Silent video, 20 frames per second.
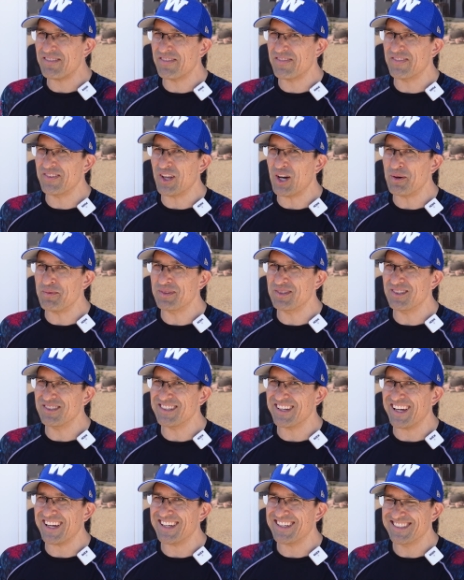a phenomenal
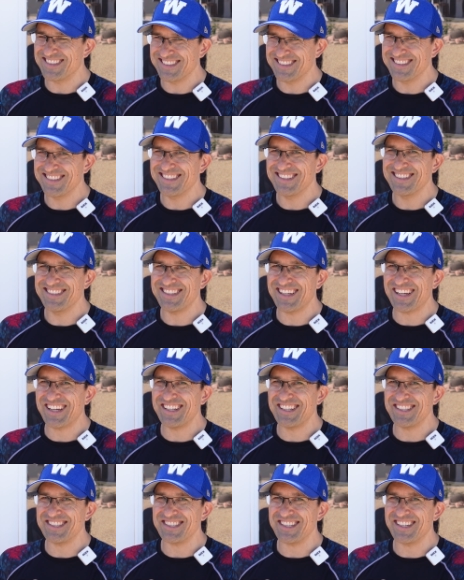day. Take
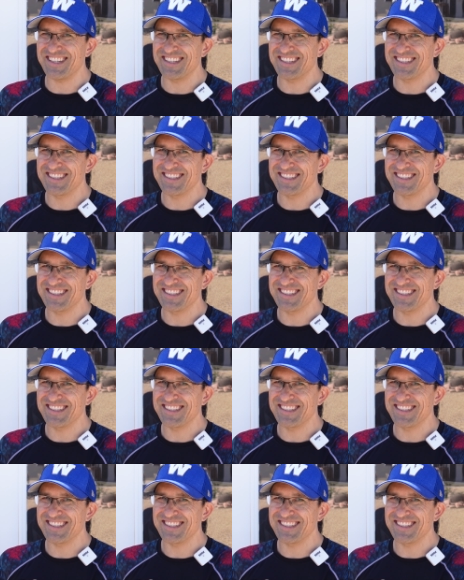it easy.